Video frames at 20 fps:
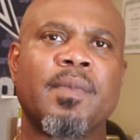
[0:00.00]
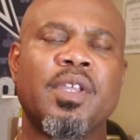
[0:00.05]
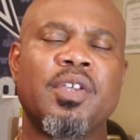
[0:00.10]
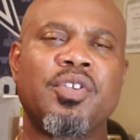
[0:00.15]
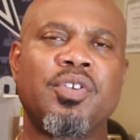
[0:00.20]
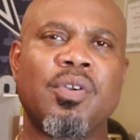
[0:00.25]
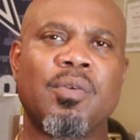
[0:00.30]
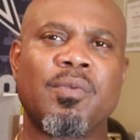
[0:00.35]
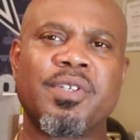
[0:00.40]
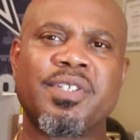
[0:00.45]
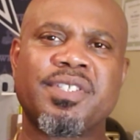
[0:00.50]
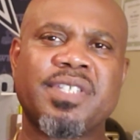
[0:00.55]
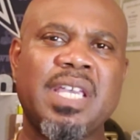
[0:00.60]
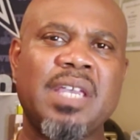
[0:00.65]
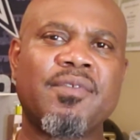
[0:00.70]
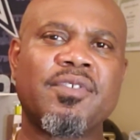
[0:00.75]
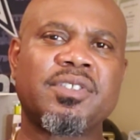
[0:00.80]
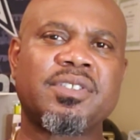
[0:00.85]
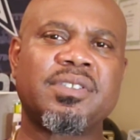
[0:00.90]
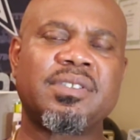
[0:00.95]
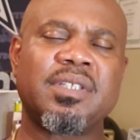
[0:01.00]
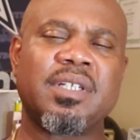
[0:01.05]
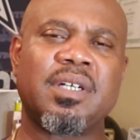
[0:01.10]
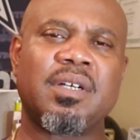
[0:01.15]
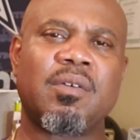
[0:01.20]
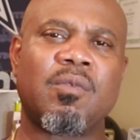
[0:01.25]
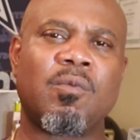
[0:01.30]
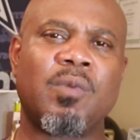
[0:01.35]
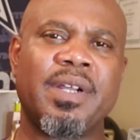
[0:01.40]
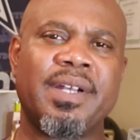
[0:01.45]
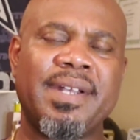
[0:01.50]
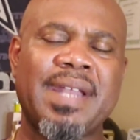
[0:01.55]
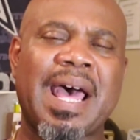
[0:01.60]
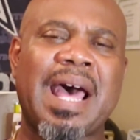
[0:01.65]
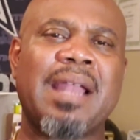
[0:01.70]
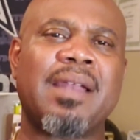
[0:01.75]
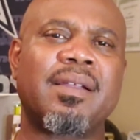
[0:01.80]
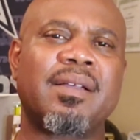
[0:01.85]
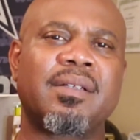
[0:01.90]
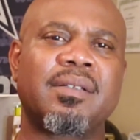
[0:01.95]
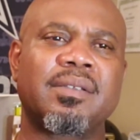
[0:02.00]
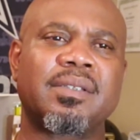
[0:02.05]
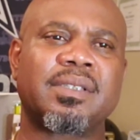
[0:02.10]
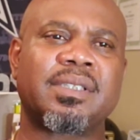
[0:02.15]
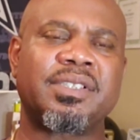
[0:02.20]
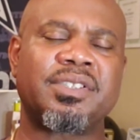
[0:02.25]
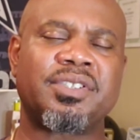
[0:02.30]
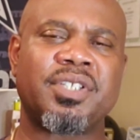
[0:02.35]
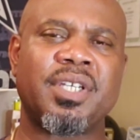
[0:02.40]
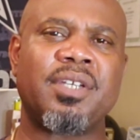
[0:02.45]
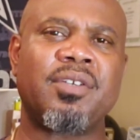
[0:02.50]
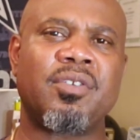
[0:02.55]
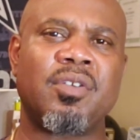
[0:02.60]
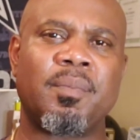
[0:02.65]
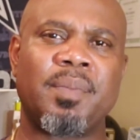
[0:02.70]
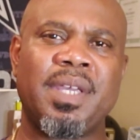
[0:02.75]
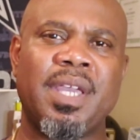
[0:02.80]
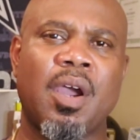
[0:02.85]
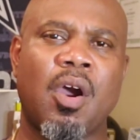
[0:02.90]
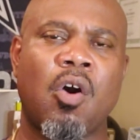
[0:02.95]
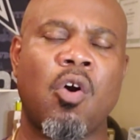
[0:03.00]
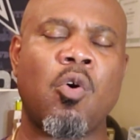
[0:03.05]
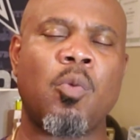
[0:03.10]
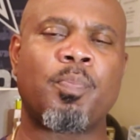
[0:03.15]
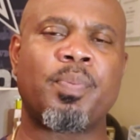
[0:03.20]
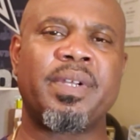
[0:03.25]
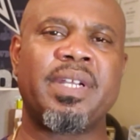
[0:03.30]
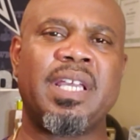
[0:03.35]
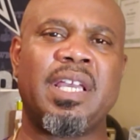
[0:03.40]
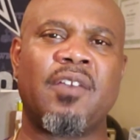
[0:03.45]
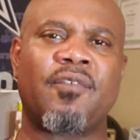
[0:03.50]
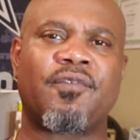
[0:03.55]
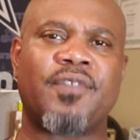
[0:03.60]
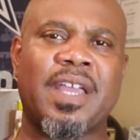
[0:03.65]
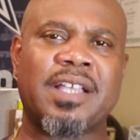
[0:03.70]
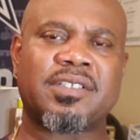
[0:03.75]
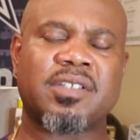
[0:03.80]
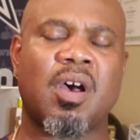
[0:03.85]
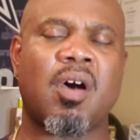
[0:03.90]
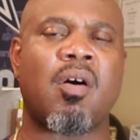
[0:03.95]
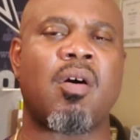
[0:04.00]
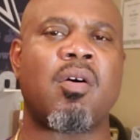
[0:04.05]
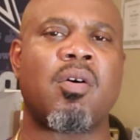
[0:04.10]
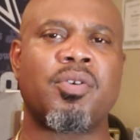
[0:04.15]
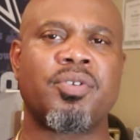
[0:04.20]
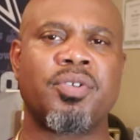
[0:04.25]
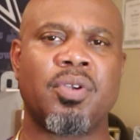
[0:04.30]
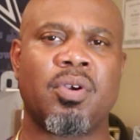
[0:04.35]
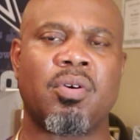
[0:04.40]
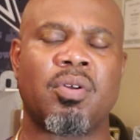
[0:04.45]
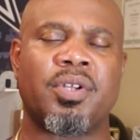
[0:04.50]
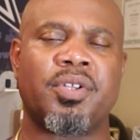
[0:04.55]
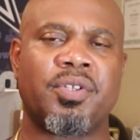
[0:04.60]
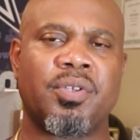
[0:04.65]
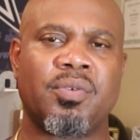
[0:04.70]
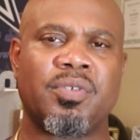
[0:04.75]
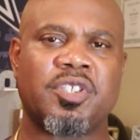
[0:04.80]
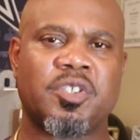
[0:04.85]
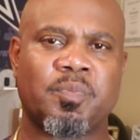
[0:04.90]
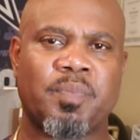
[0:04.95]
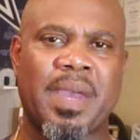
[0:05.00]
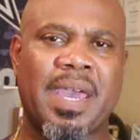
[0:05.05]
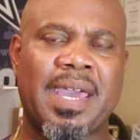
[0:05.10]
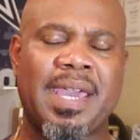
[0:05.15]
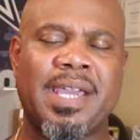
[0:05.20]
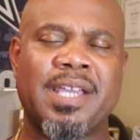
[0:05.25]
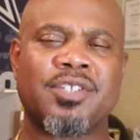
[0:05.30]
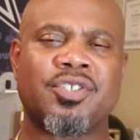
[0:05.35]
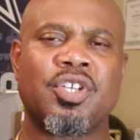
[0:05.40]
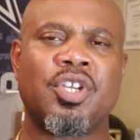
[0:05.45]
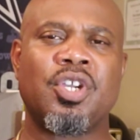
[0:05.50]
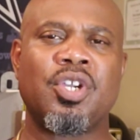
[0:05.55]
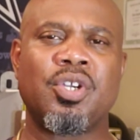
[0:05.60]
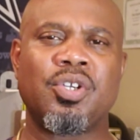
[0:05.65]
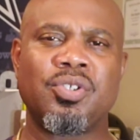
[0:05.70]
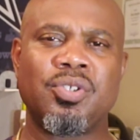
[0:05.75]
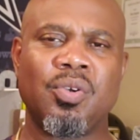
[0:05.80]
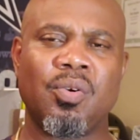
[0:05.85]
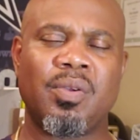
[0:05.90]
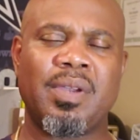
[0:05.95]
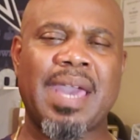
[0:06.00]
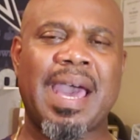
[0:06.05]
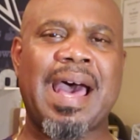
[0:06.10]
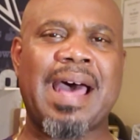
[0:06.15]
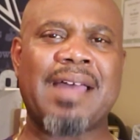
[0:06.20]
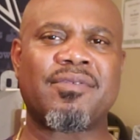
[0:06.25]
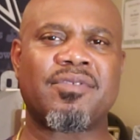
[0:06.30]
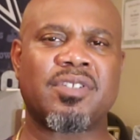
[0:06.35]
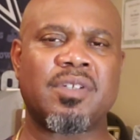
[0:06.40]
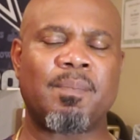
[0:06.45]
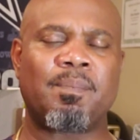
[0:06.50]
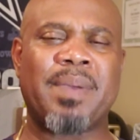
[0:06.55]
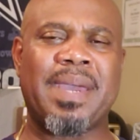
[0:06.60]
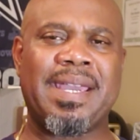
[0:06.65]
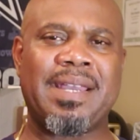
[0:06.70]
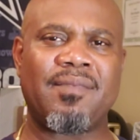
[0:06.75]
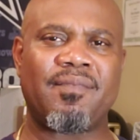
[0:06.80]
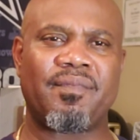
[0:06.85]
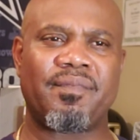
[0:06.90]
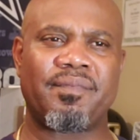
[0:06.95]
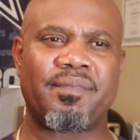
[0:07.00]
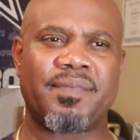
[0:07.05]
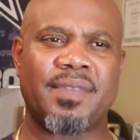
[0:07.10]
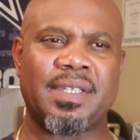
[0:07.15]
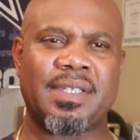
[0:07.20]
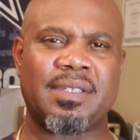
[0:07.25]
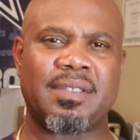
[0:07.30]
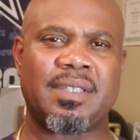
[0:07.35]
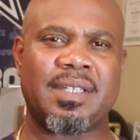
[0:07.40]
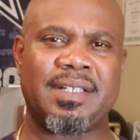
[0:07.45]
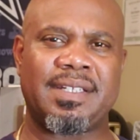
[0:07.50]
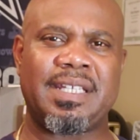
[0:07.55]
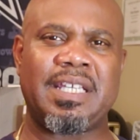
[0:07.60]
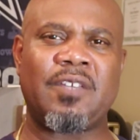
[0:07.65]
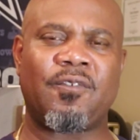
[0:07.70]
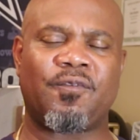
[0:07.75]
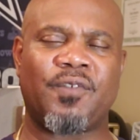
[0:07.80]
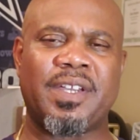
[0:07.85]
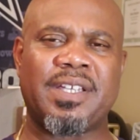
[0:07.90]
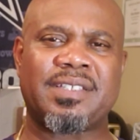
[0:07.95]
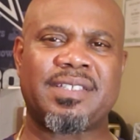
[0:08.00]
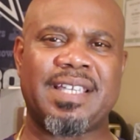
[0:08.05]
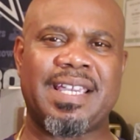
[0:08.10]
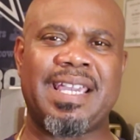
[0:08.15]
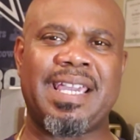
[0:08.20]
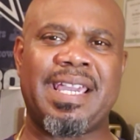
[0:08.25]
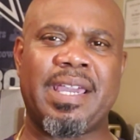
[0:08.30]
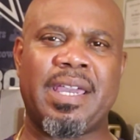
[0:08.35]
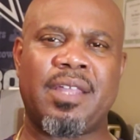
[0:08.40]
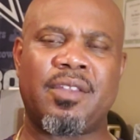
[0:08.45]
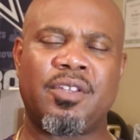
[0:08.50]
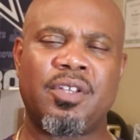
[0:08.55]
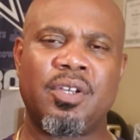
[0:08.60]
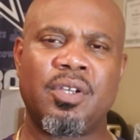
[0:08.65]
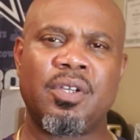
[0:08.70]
your receivers will not continue to be open if that's all you're going to do is pass. You got to bait the defense in